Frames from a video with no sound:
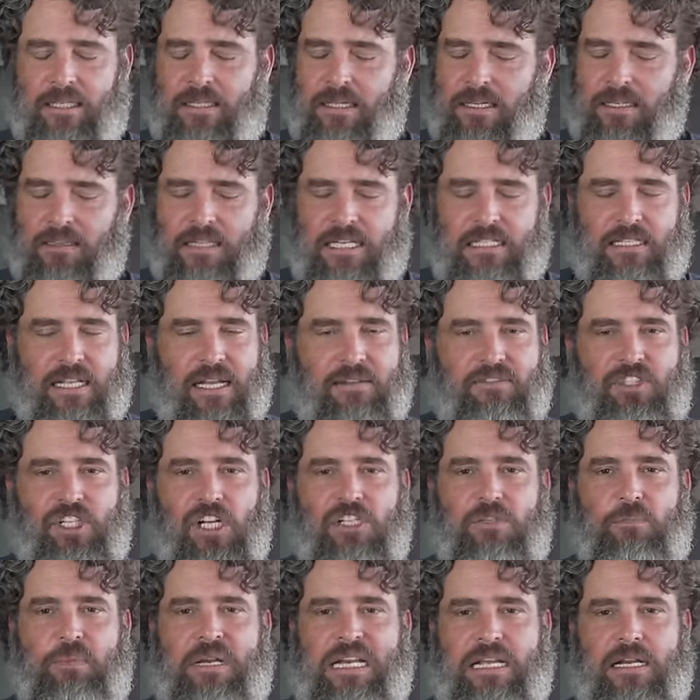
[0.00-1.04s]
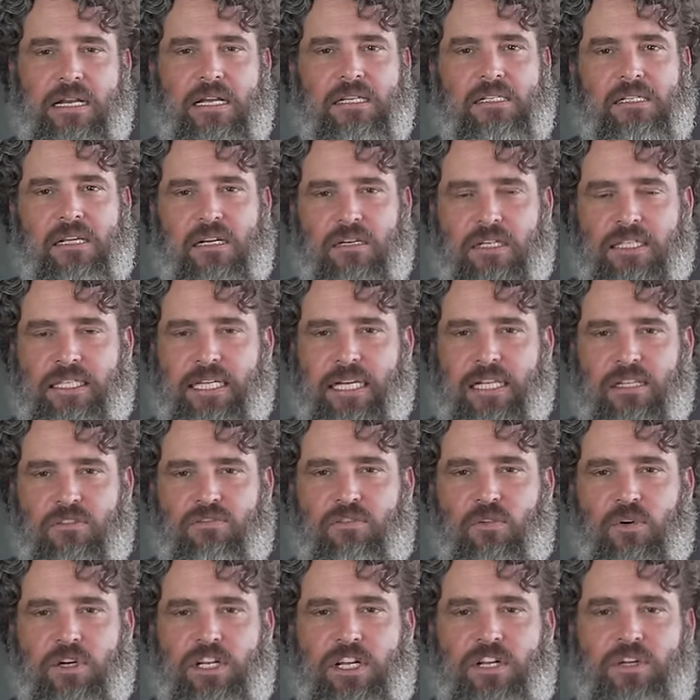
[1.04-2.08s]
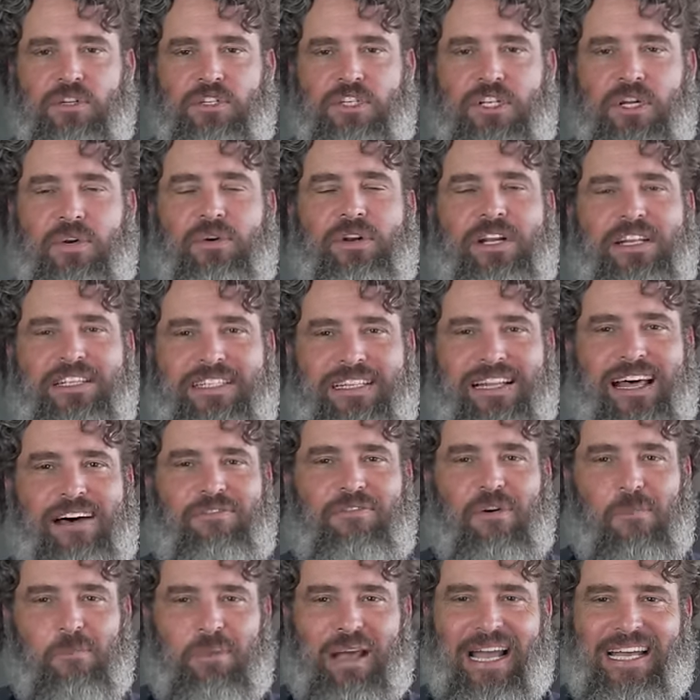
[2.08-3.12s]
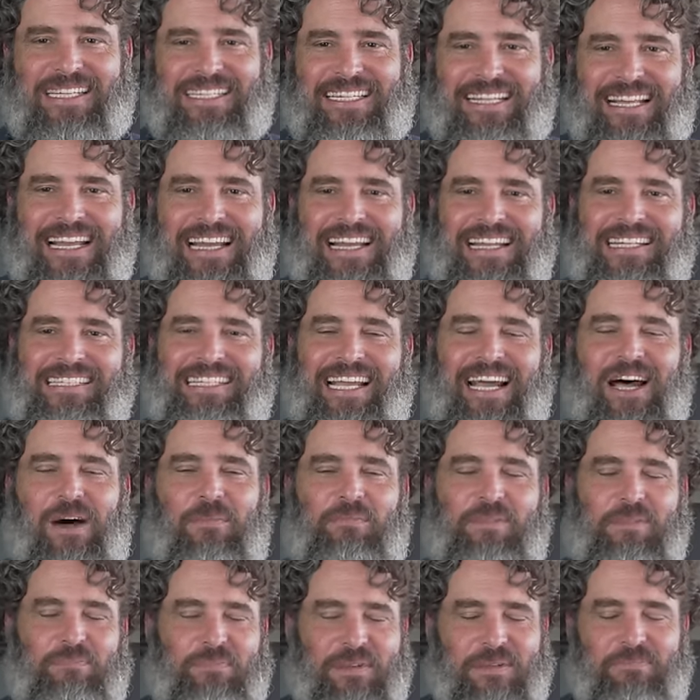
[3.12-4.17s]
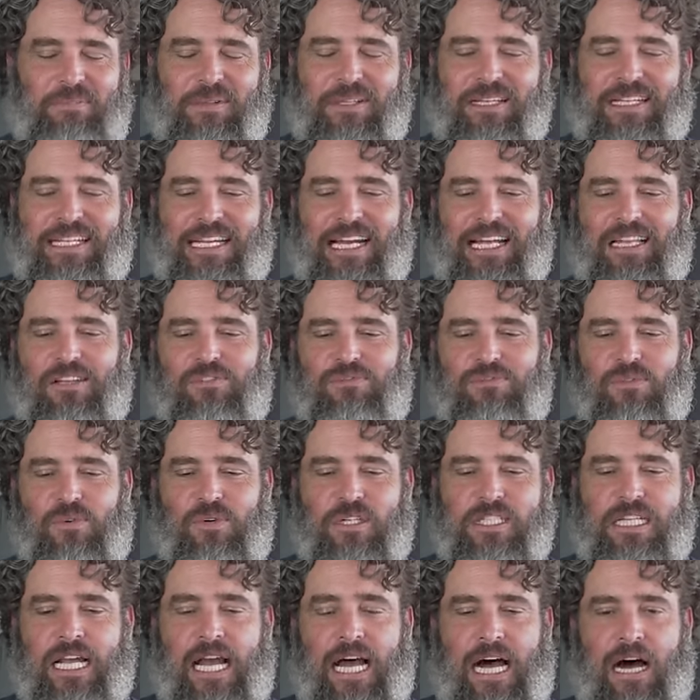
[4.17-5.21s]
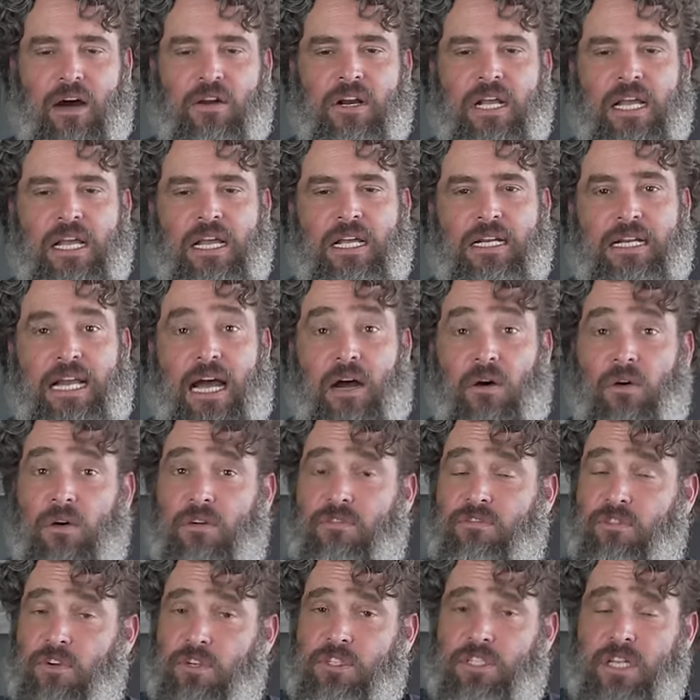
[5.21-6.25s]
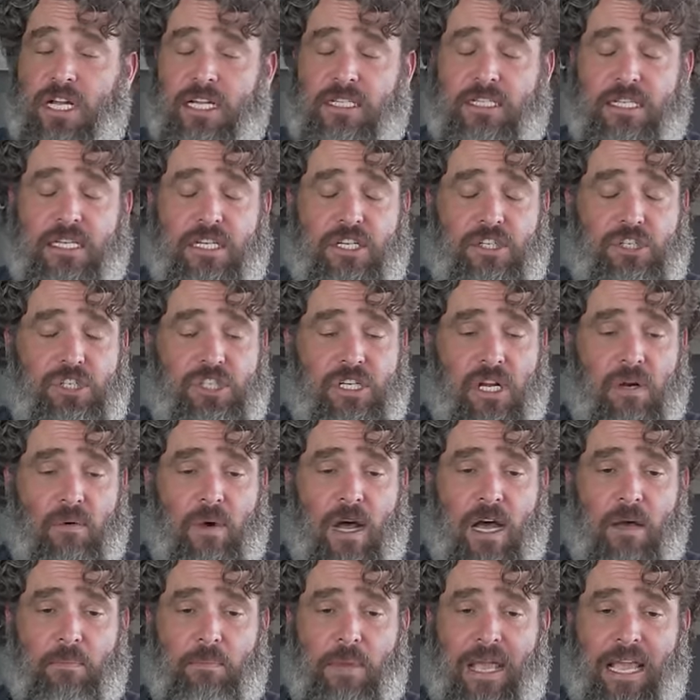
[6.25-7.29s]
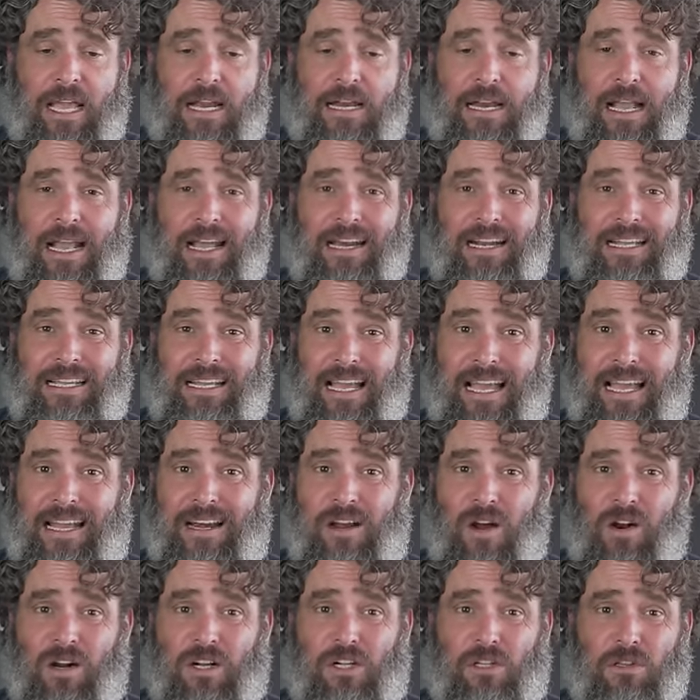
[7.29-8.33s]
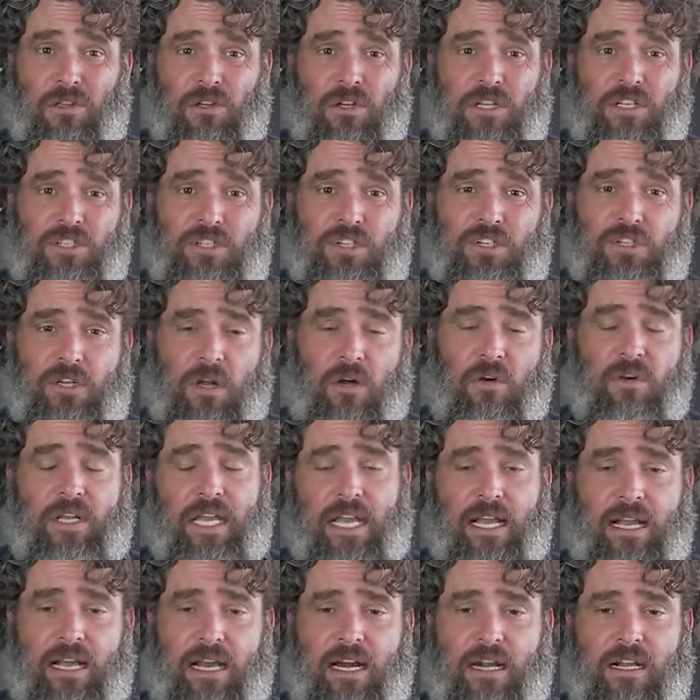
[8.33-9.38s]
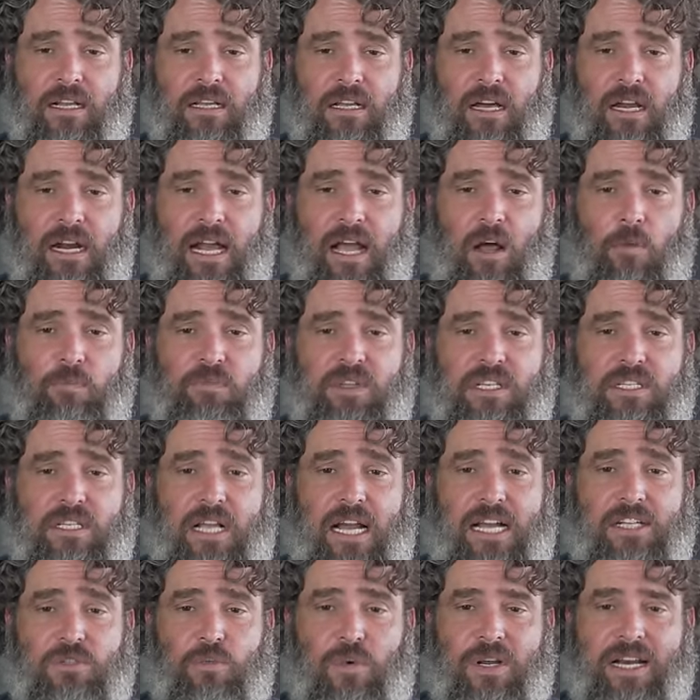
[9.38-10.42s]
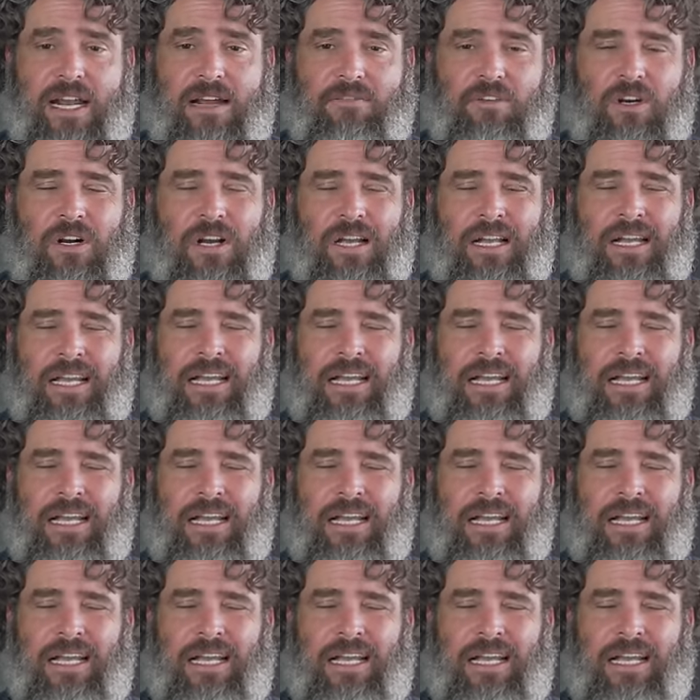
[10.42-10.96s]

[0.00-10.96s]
they at least have Judge Benitez there in California who's doing his level best to help the people of California out. Now, first guy's gonna show up, and again, our clerk is just, okay, I gotta kind of help these guys, whatever.